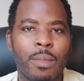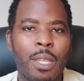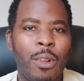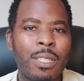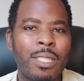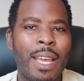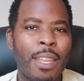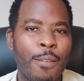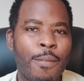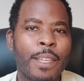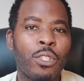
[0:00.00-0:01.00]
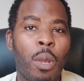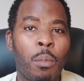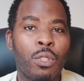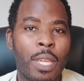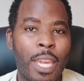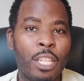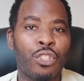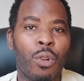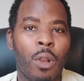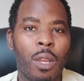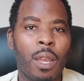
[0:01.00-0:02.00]
There are side effects common to each
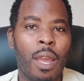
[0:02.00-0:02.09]
drug,